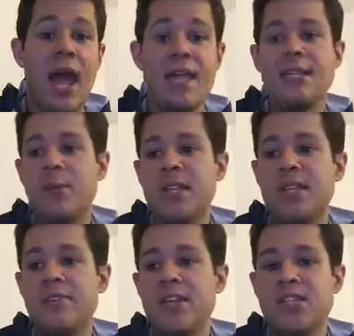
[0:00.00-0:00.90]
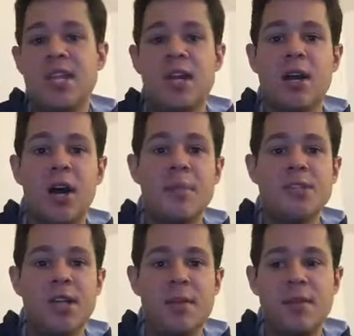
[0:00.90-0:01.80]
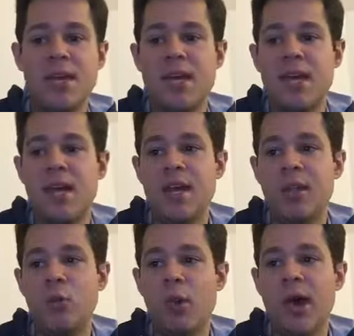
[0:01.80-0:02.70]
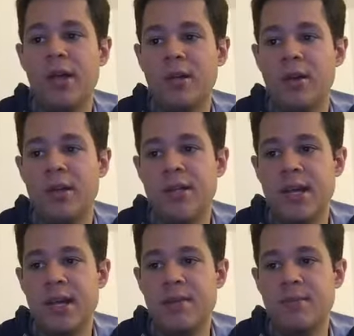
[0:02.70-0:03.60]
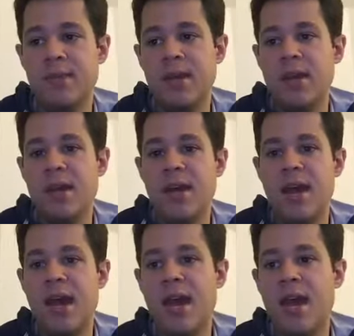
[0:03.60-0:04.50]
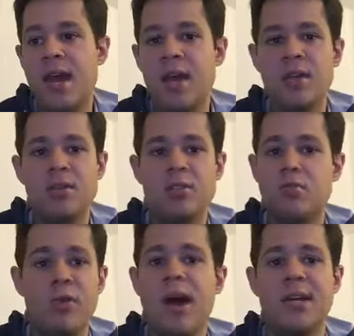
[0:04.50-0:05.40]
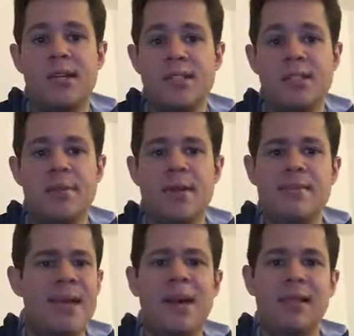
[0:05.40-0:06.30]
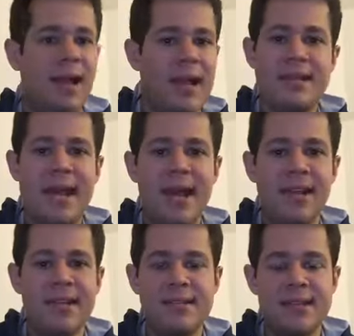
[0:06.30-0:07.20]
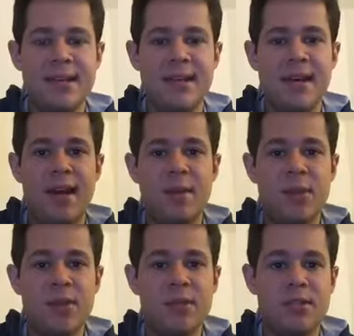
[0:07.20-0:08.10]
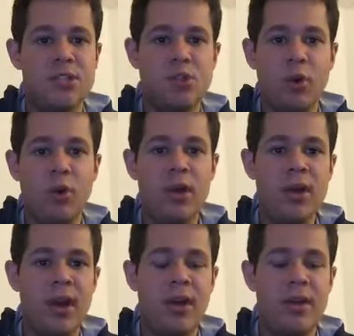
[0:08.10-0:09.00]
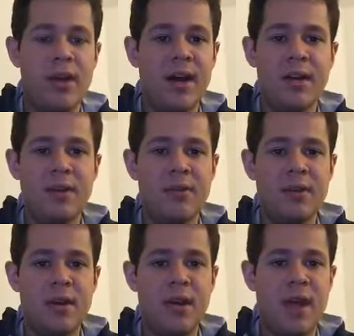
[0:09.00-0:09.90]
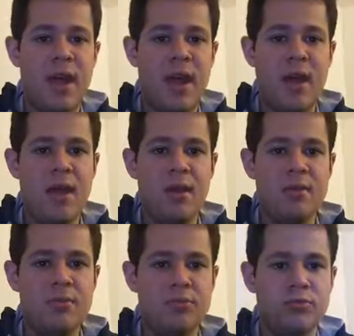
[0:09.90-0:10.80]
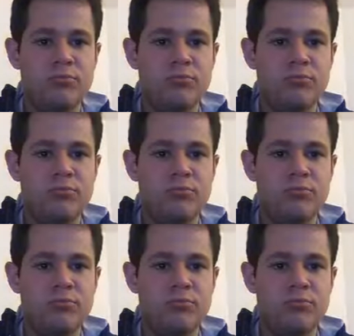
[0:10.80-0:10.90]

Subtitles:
ended up winning the division, and the Cubs are going to be in the wild card game. And the Rockies, I mean, they got a lot of talent. I mean, whether it's Story, Arenado, and